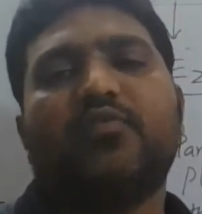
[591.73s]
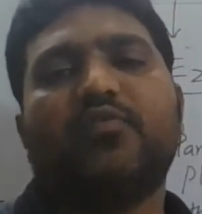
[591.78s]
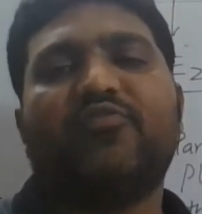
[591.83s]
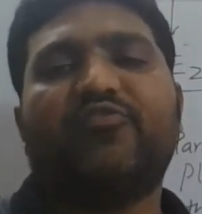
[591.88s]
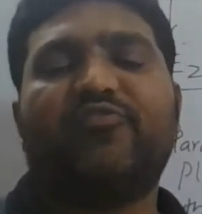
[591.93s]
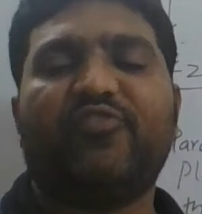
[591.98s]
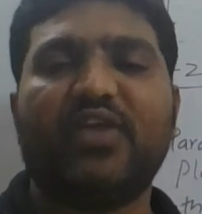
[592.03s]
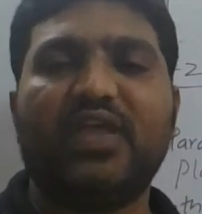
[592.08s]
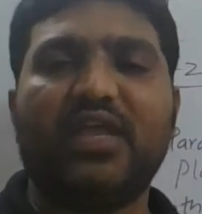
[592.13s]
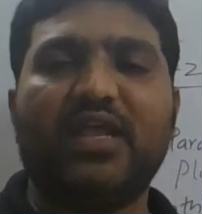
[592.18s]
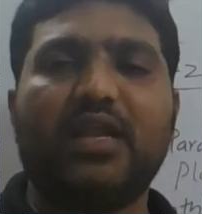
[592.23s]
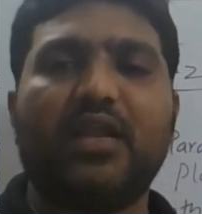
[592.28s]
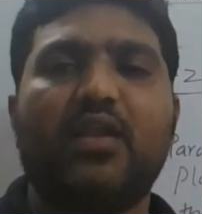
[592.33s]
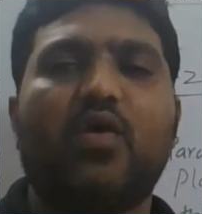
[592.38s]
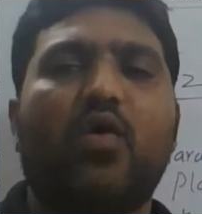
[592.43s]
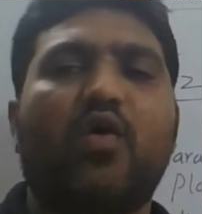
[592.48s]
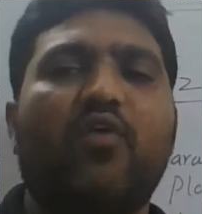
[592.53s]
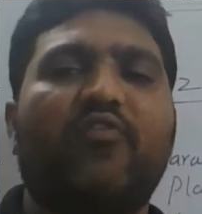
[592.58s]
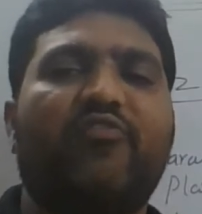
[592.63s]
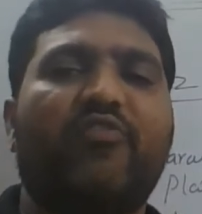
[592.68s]
feel
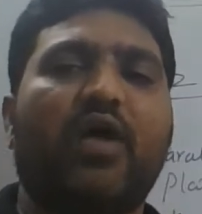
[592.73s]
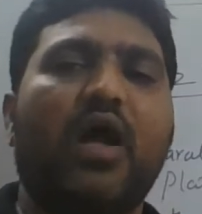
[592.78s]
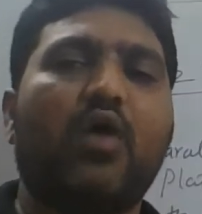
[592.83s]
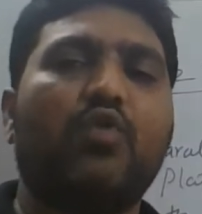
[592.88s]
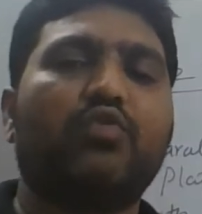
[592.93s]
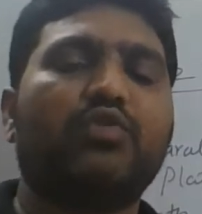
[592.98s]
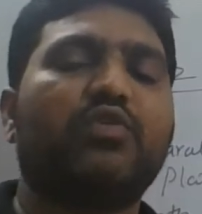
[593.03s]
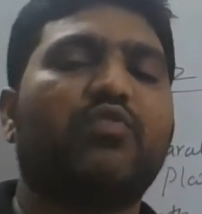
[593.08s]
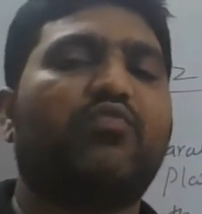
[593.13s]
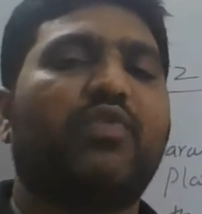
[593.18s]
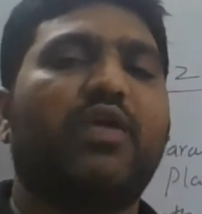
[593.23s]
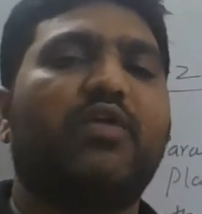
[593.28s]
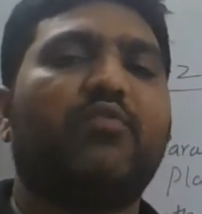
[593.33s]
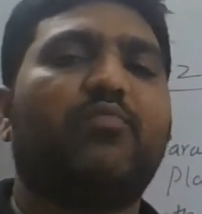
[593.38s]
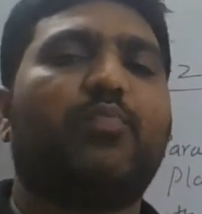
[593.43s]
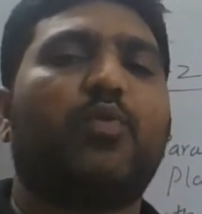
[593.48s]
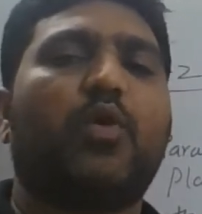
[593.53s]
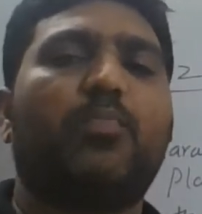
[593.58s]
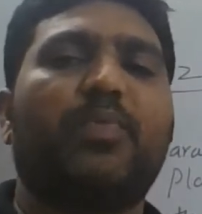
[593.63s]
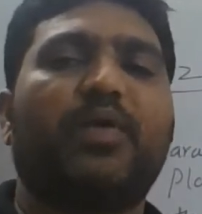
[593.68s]
of how the wave
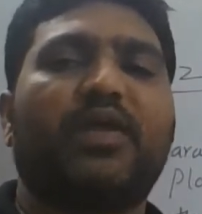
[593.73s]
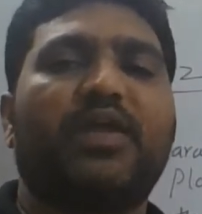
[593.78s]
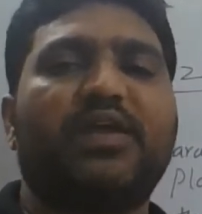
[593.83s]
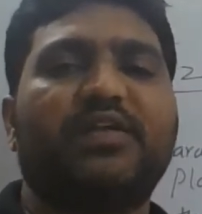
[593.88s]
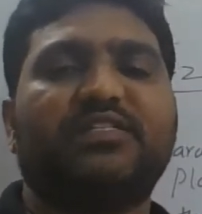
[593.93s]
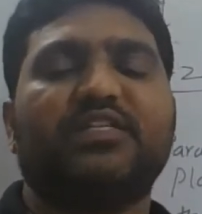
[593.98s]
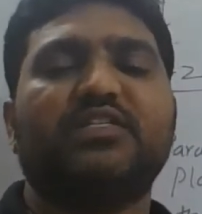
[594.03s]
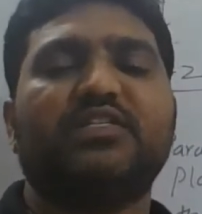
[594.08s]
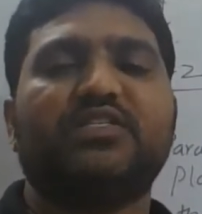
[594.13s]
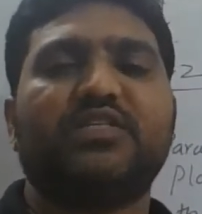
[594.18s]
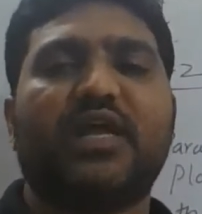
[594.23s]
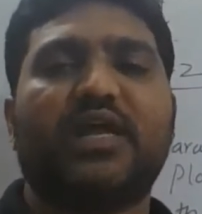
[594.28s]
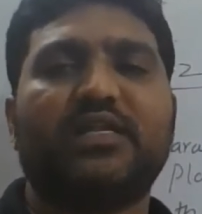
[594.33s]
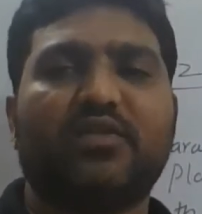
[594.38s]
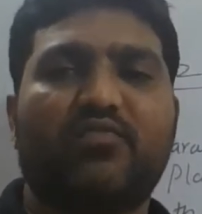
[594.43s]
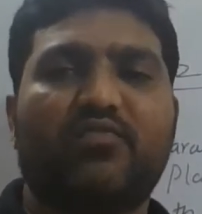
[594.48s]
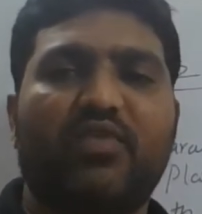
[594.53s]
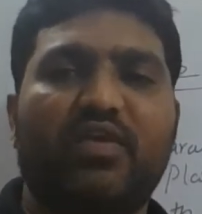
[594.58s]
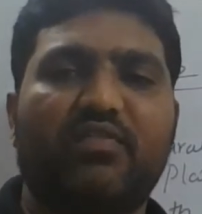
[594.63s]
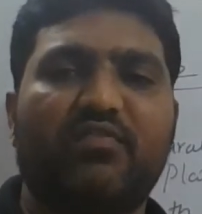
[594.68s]
propagates inside
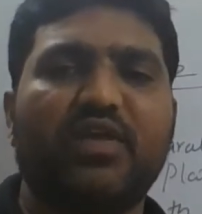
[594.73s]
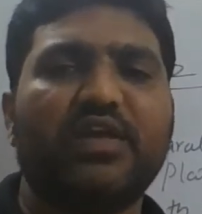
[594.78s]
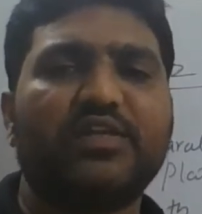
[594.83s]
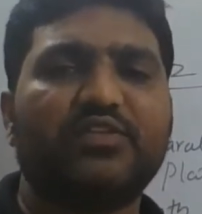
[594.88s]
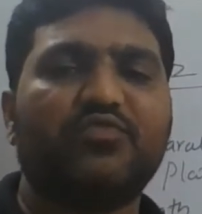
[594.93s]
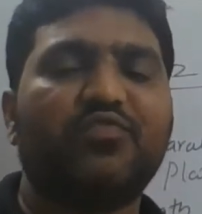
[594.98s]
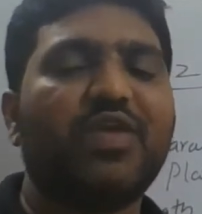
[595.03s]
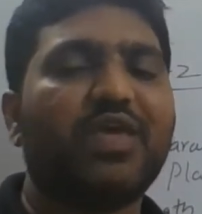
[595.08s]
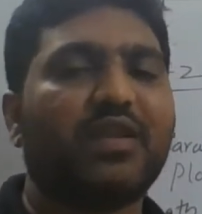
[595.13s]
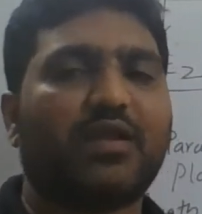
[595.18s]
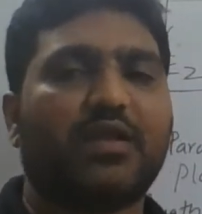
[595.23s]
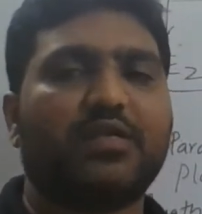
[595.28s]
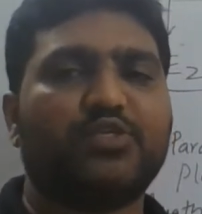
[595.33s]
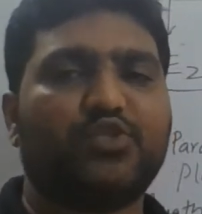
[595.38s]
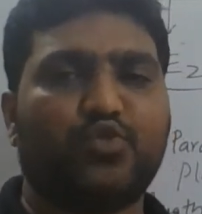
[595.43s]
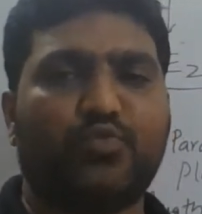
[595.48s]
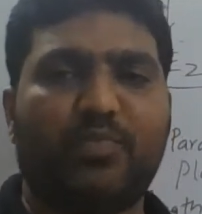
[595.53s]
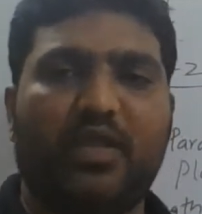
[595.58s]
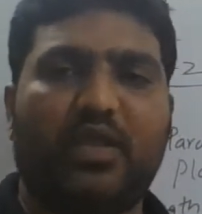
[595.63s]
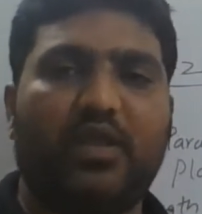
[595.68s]
the waveguides, we are
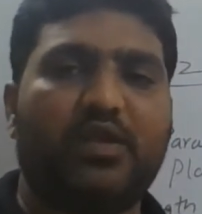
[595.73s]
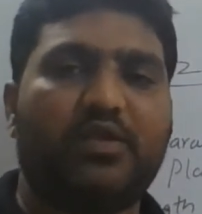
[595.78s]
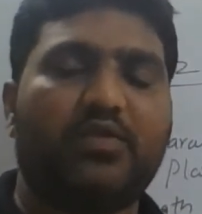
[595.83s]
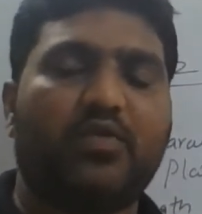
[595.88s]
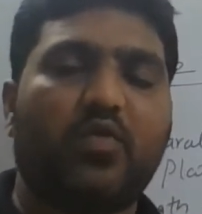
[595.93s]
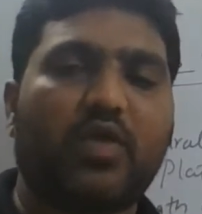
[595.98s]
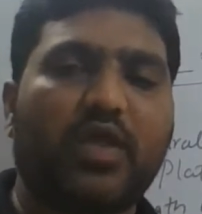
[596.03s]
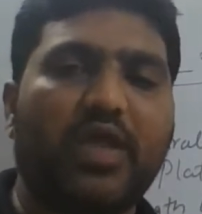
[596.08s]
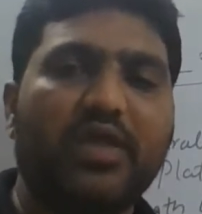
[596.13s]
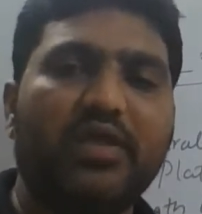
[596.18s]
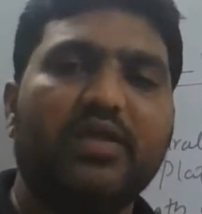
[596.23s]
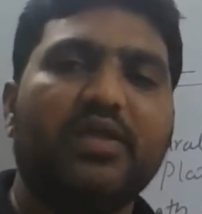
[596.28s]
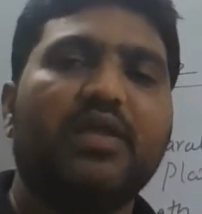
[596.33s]
assuming it. Okay.